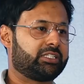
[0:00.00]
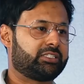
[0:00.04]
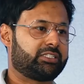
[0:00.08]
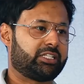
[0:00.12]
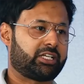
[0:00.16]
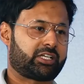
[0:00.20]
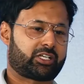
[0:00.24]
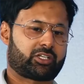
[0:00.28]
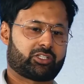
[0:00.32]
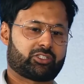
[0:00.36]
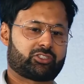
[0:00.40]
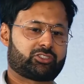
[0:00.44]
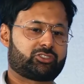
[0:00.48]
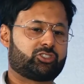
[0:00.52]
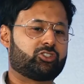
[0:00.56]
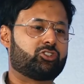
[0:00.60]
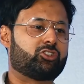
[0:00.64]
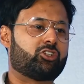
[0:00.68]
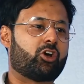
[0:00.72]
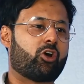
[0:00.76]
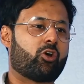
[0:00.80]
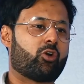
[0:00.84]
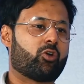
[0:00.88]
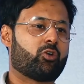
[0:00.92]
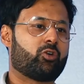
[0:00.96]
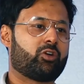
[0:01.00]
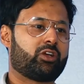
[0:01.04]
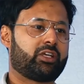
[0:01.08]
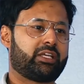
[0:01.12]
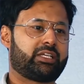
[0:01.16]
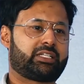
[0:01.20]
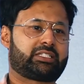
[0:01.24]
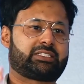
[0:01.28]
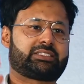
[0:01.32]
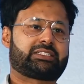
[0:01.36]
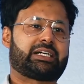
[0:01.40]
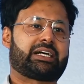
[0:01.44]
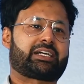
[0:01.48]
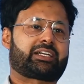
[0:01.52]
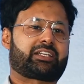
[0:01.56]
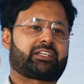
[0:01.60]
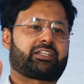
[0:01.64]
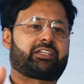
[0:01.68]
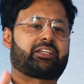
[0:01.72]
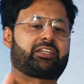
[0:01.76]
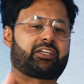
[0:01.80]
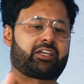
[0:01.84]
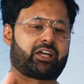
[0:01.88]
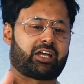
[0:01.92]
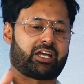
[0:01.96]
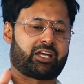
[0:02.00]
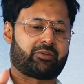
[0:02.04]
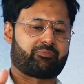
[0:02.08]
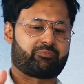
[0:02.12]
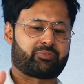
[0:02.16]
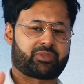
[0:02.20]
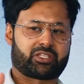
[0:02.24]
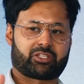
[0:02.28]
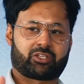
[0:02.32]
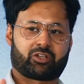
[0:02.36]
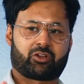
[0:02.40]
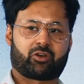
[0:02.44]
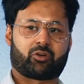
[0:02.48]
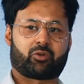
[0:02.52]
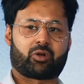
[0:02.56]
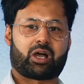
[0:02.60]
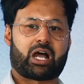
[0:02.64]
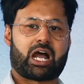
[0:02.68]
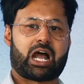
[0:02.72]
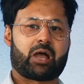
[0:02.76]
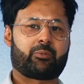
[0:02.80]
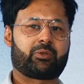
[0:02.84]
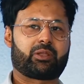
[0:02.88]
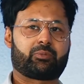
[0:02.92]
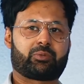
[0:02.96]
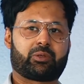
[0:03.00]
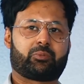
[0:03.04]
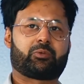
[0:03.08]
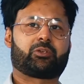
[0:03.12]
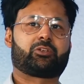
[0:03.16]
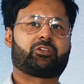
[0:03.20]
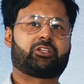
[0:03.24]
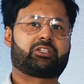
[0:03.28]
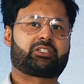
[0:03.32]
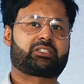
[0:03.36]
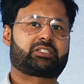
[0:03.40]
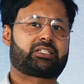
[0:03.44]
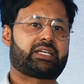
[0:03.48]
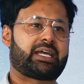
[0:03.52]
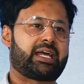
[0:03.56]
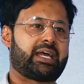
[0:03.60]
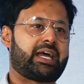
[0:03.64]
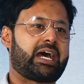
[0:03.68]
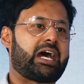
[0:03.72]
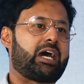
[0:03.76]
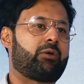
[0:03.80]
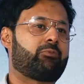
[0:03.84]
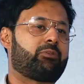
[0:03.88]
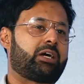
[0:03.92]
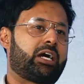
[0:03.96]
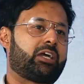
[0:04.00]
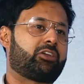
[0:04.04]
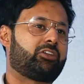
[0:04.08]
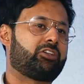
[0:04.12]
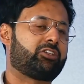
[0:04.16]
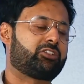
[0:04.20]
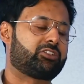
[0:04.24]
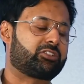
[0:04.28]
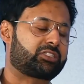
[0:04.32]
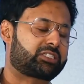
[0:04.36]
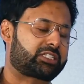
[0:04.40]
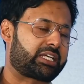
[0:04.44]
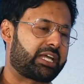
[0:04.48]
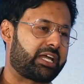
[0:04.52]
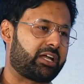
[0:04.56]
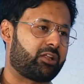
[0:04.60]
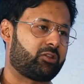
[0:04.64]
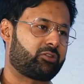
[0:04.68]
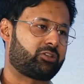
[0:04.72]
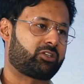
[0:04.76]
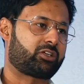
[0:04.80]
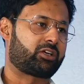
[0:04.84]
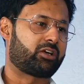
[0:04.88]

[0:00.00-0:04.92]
easier because you know exactly, you know, how many people you need to get, how you need to scale.